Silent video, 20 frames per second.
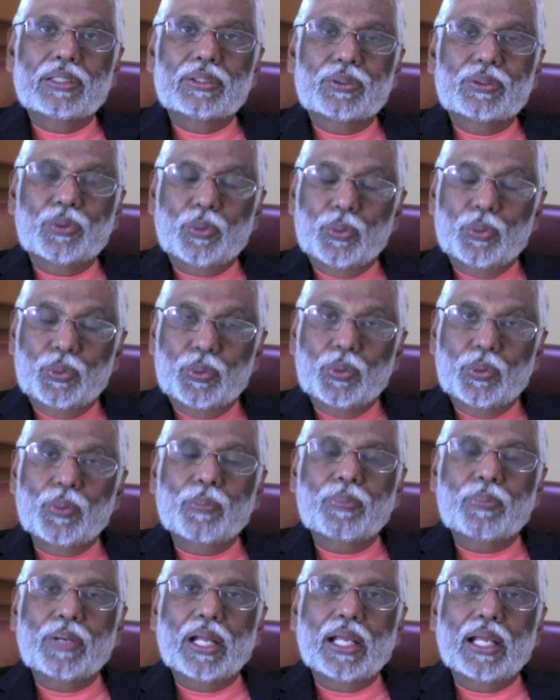Through true
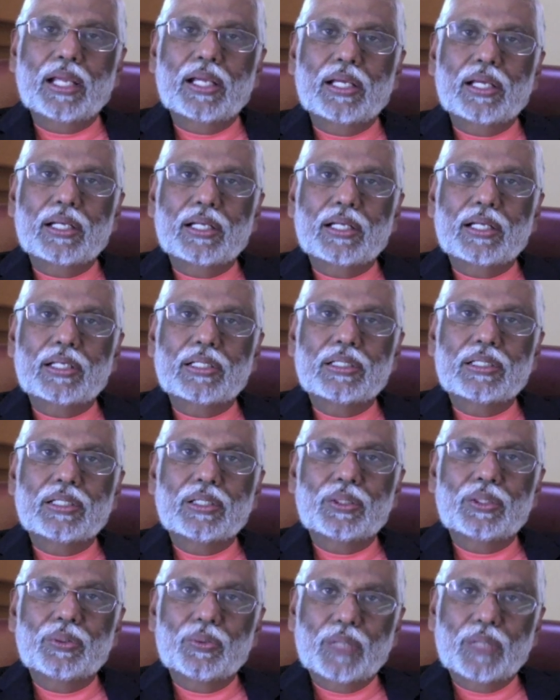prayer,
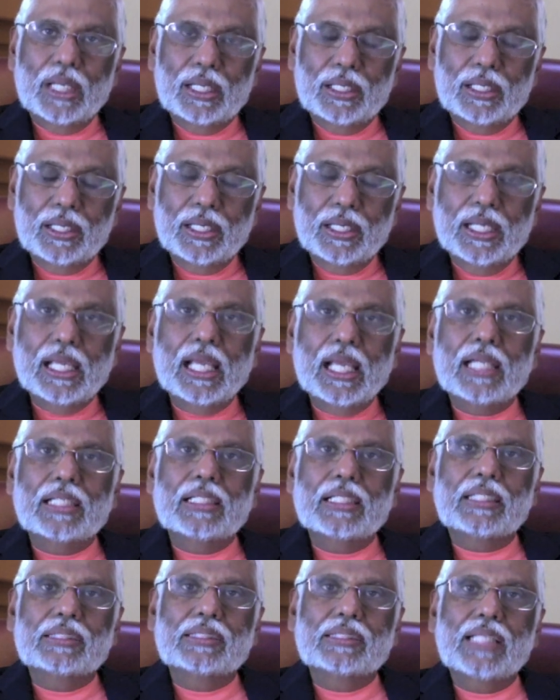you can create
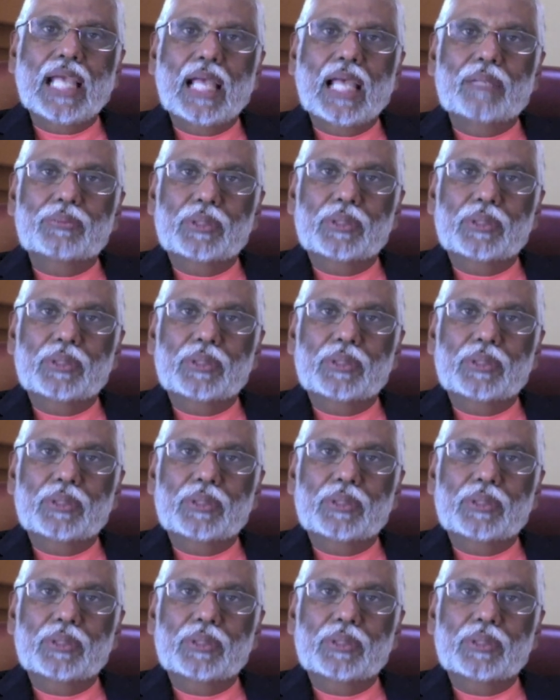these gaps.